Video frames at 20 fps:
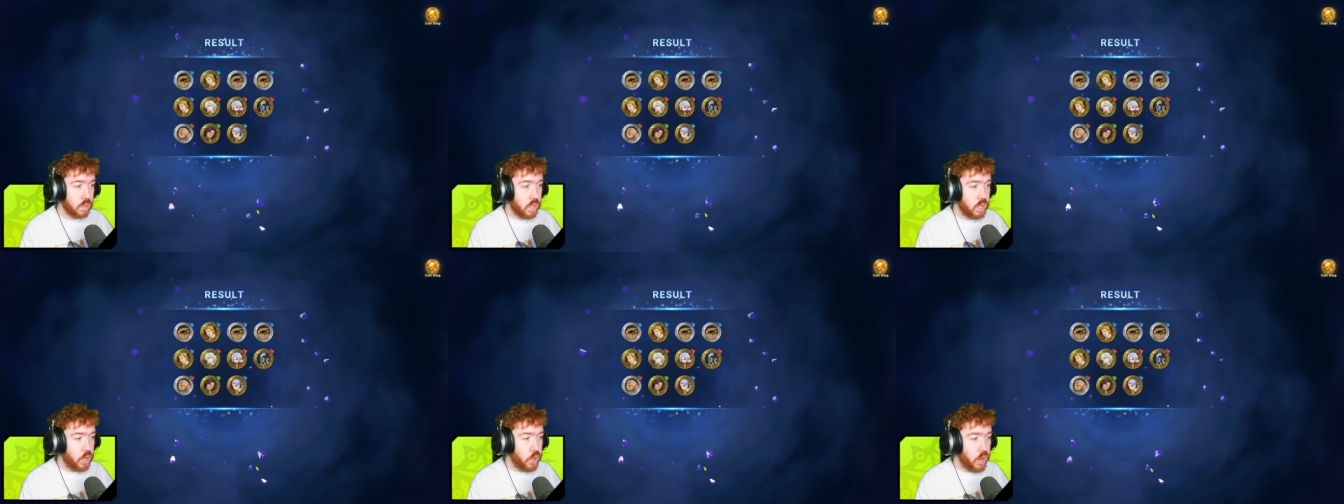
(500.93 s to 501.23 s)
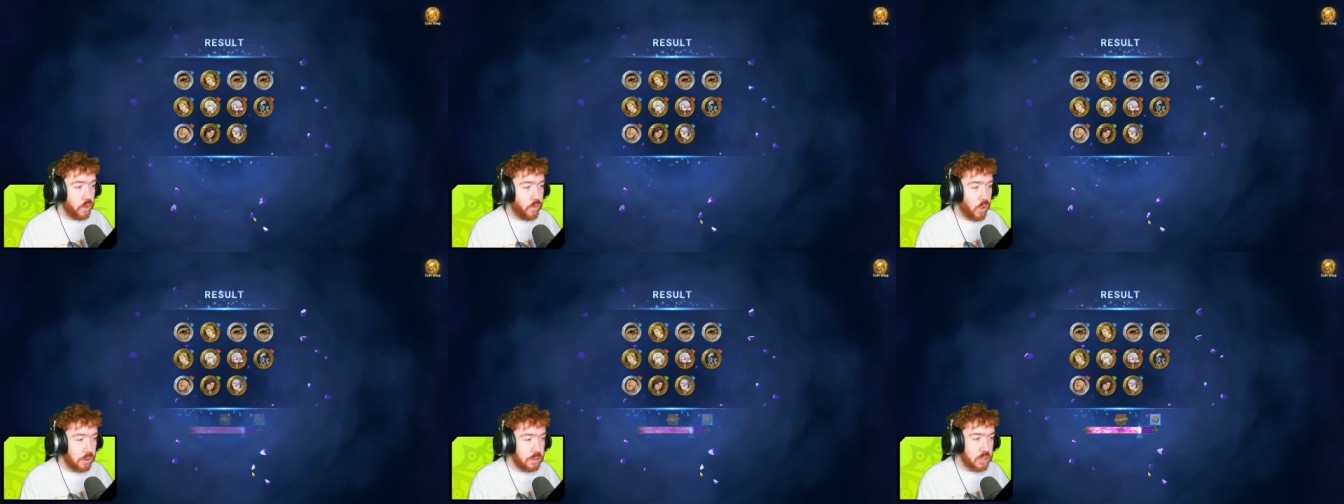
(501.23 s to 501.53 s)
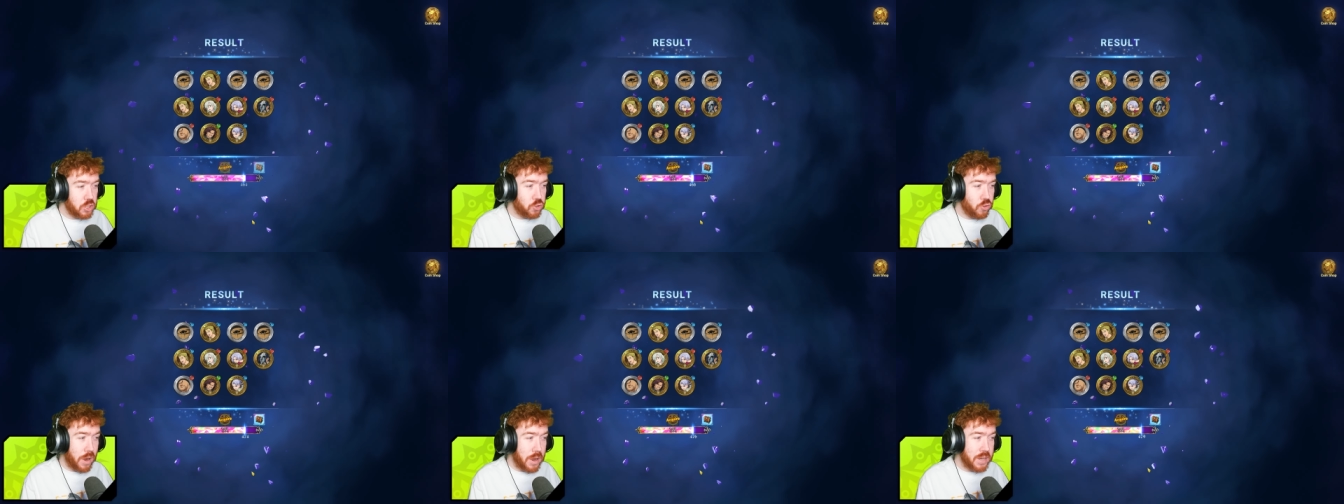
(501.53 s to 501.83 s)
You know, if I was
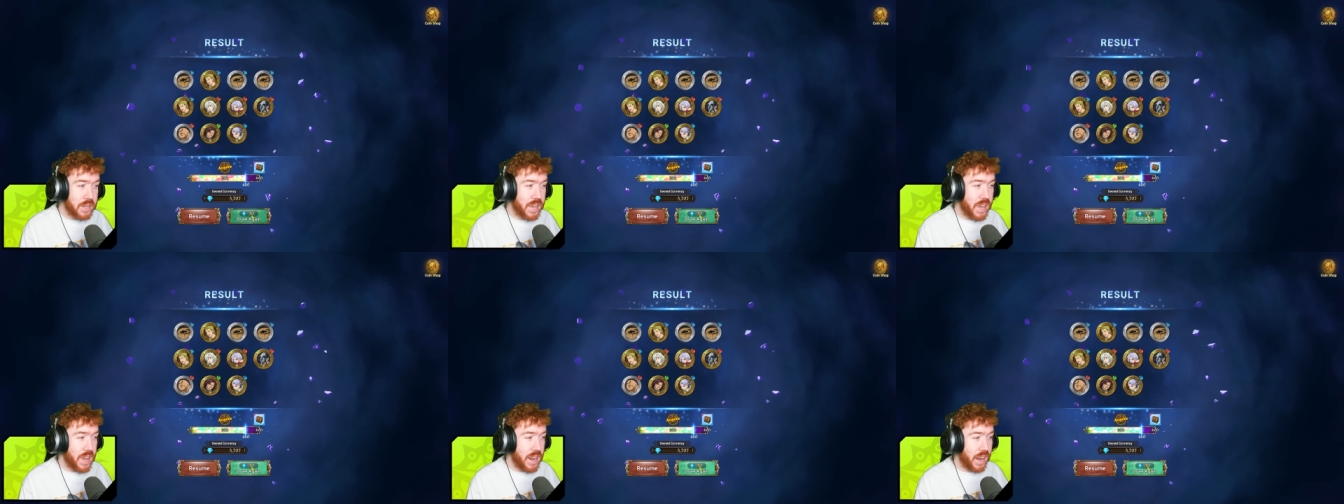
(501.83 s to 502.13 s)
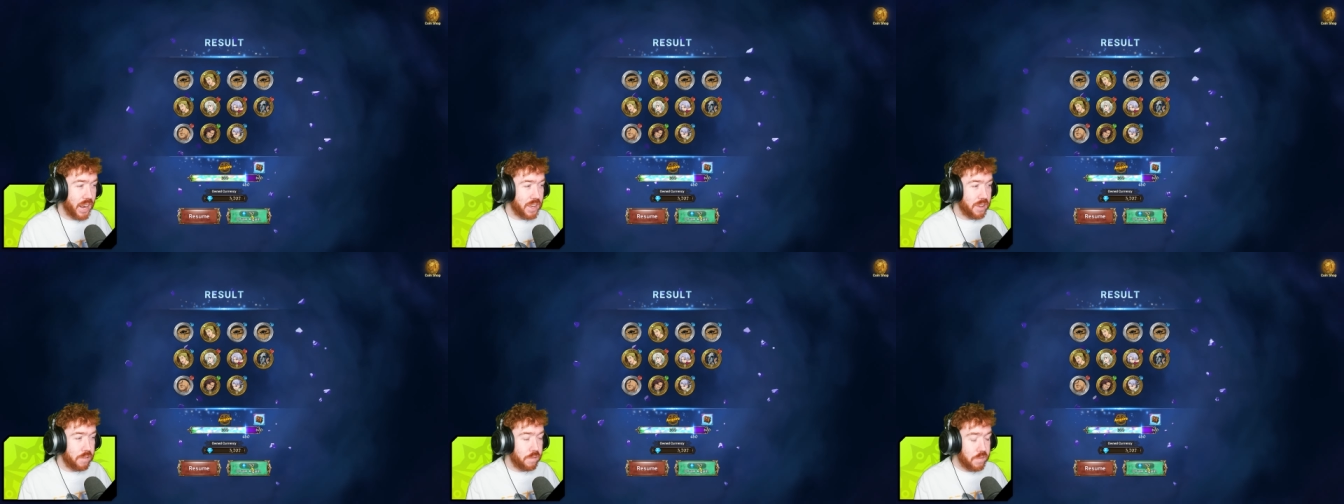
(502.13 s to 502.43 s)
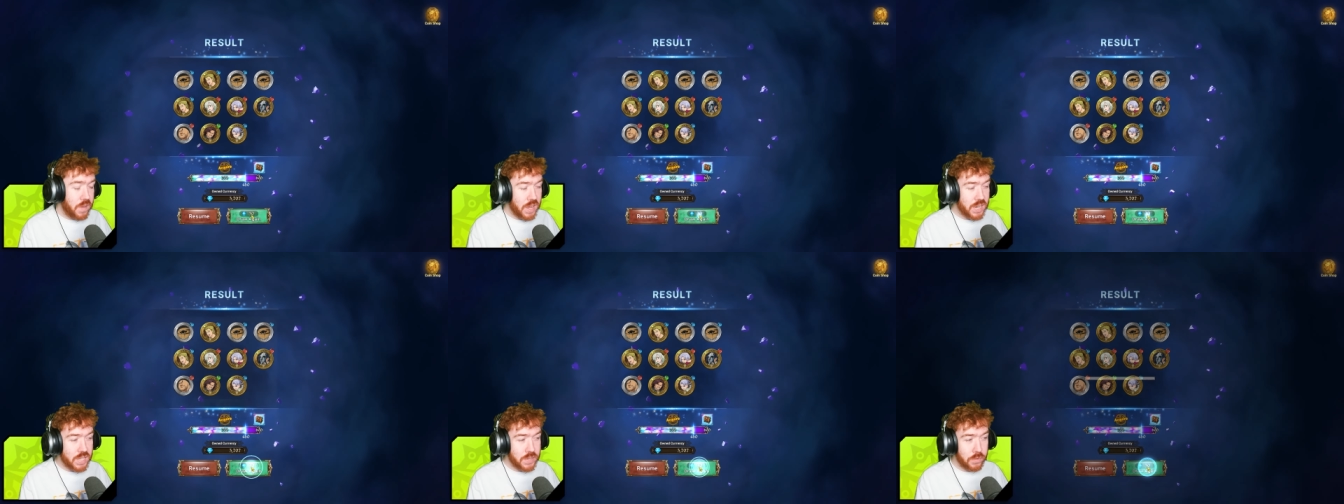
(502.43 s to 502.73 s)
to try and get like a
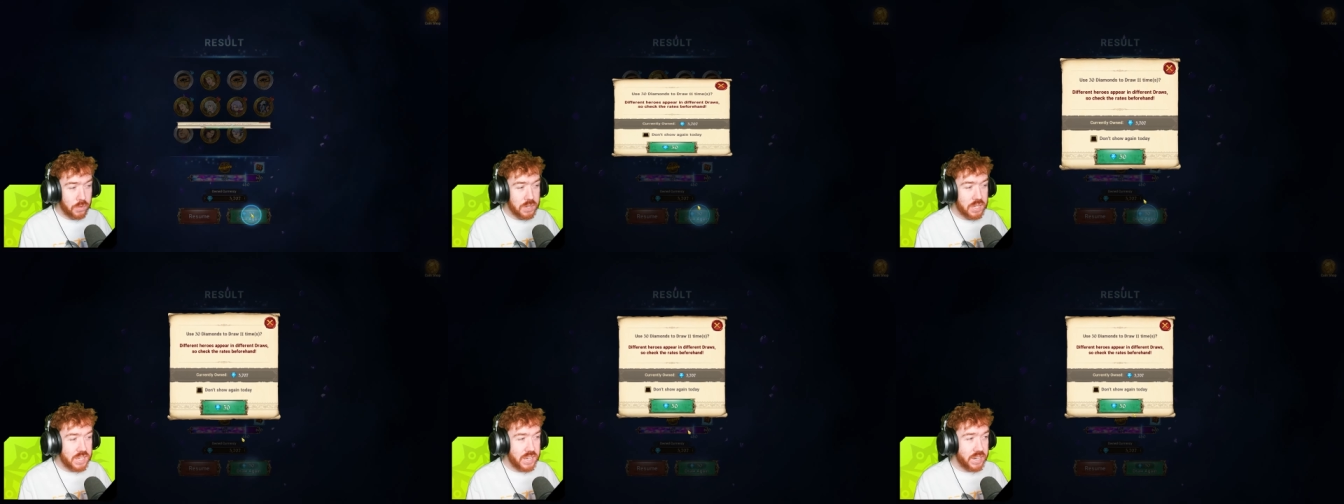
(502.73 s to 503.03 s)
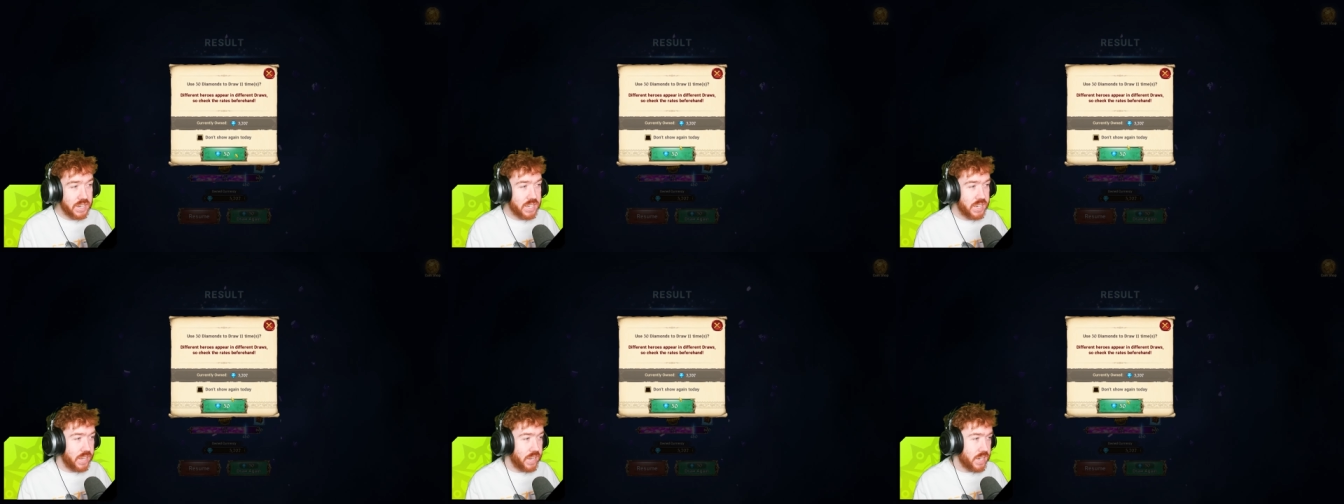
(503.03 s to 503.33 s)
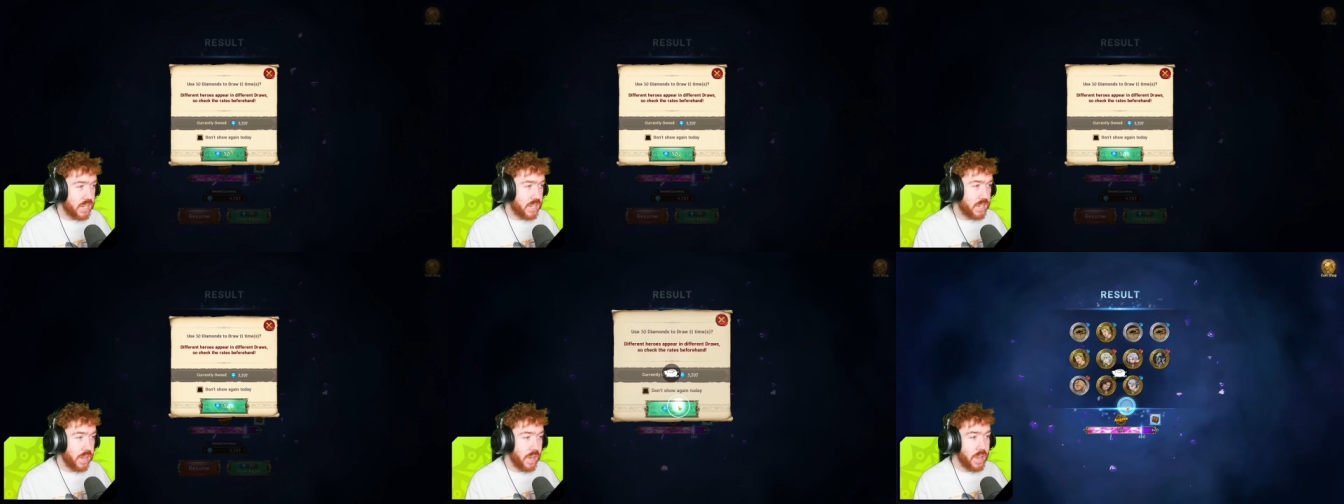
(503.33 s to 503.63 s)
festival six
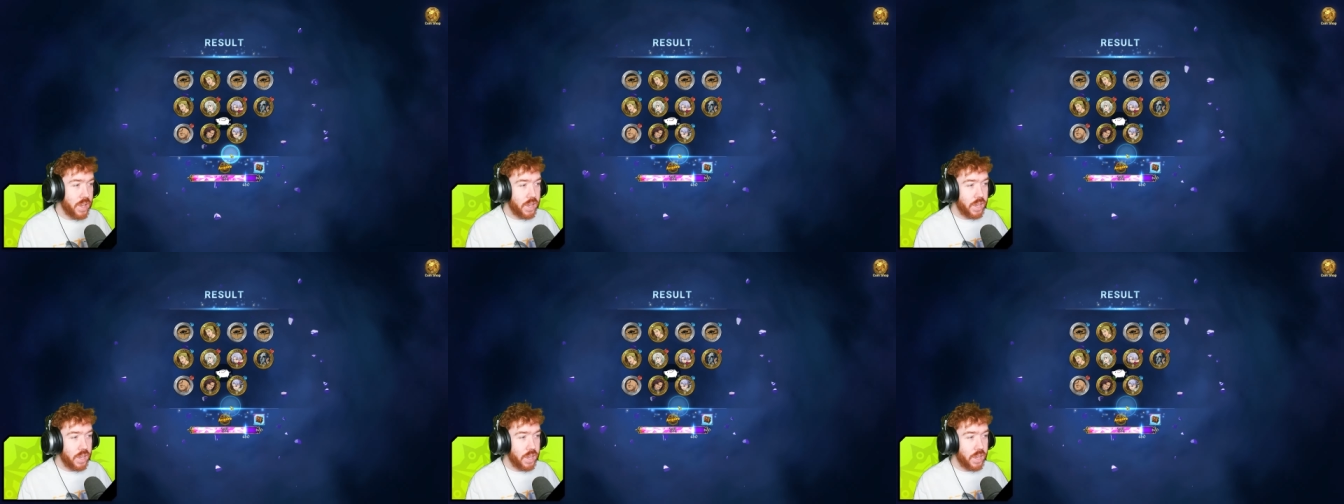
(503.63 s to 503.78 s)
six,